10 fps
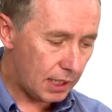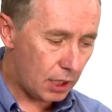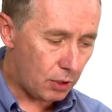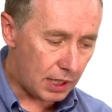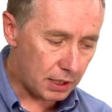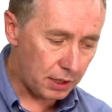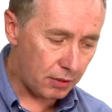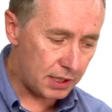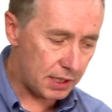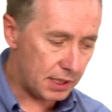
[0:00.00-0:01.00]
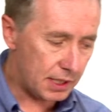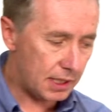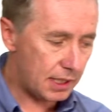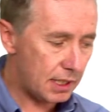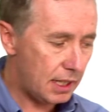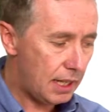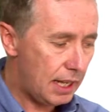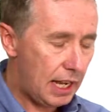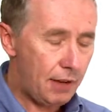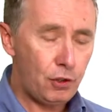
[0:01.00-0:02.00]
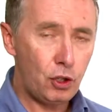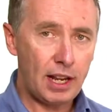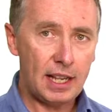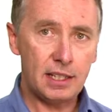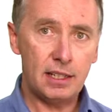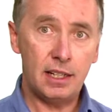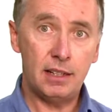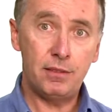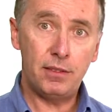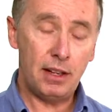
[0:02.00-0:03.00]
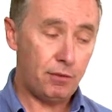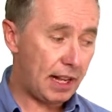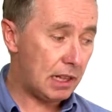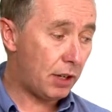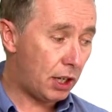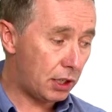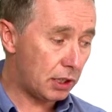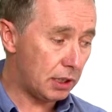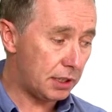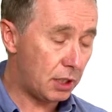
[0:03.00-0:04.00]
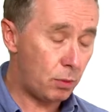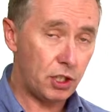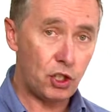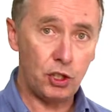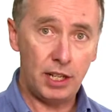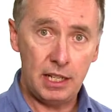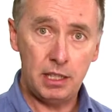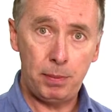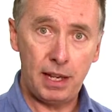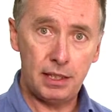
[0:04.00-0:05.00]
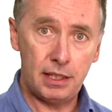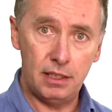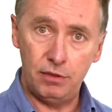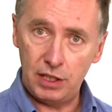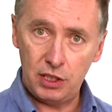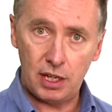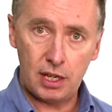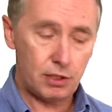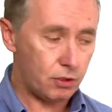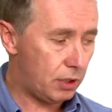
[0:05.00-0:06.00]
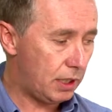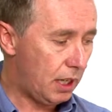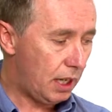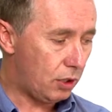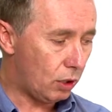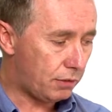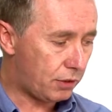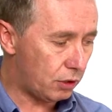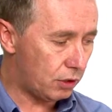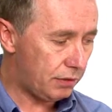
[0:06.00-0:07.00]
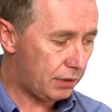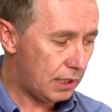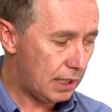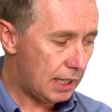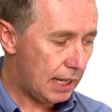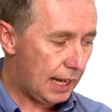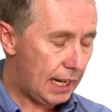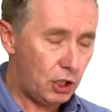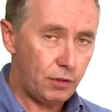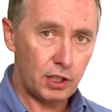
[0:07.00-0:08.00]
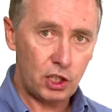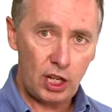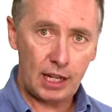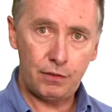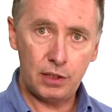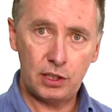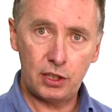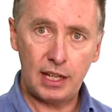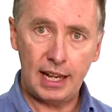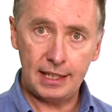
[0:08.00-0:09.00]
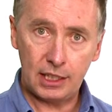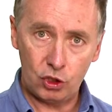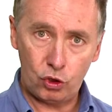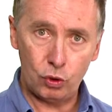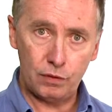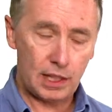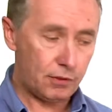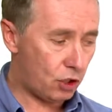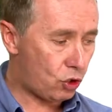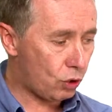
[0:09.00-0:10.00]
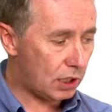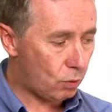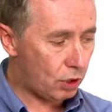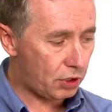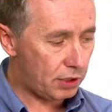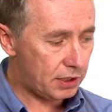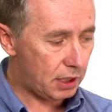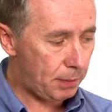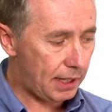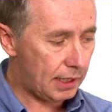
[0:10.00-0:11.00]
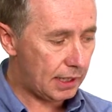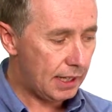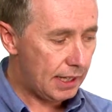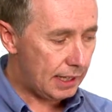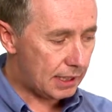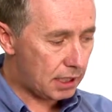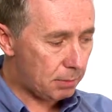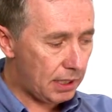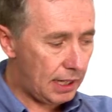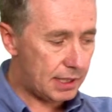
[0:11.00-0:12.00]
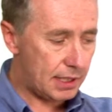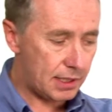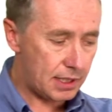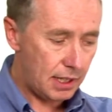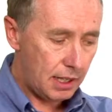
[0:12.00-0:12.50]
Now, in other instances, if you're at a valve hurdle, in other words, you're in the paddock in a vineyard or an olive grove, and you've got a check filter and a control valve controlling water into the paddock, in some cases,